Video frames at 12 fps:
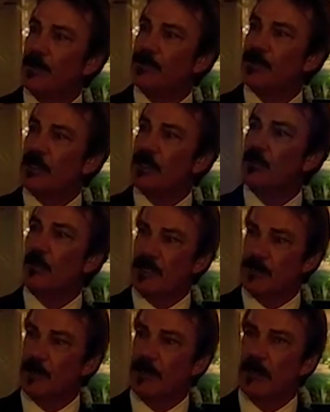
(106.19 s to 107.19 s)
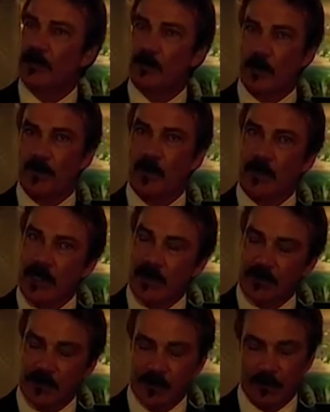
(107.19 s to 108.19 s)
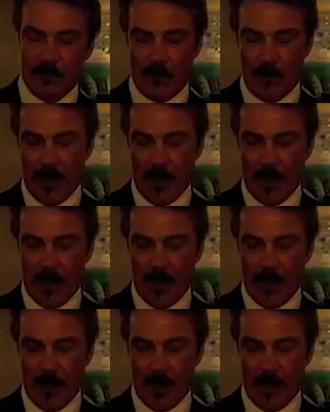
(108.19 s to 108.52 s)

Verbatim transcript: but she raised me as one of her kids,